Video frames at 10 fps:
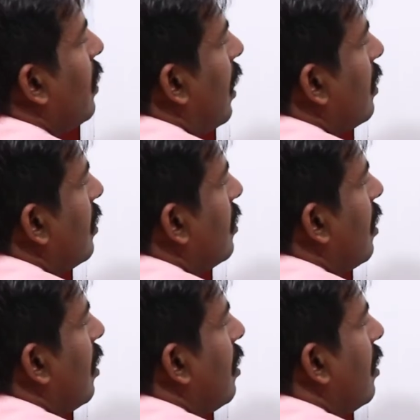of tan
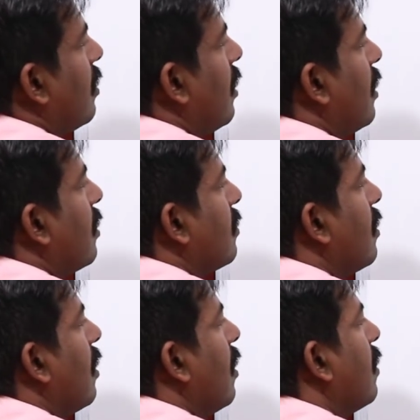theta, that is
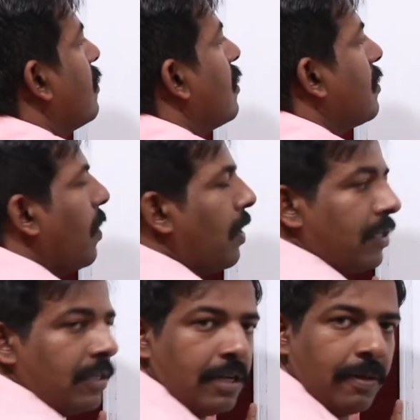sec square
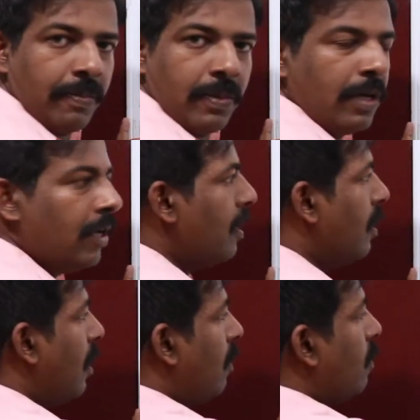theta.
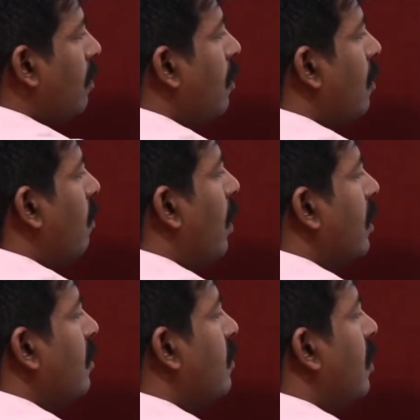Now what
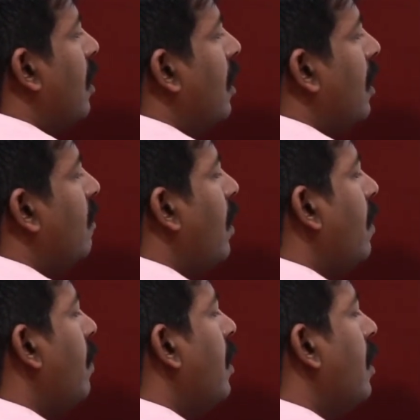is dy
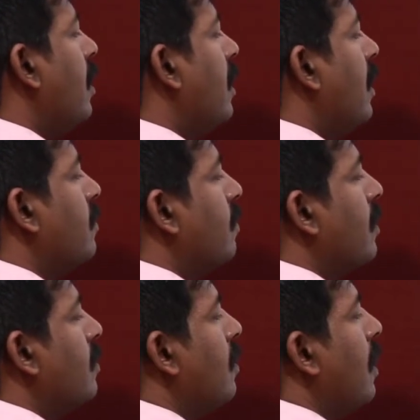by dx
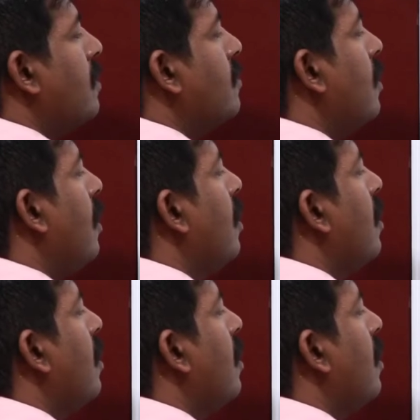means? That is the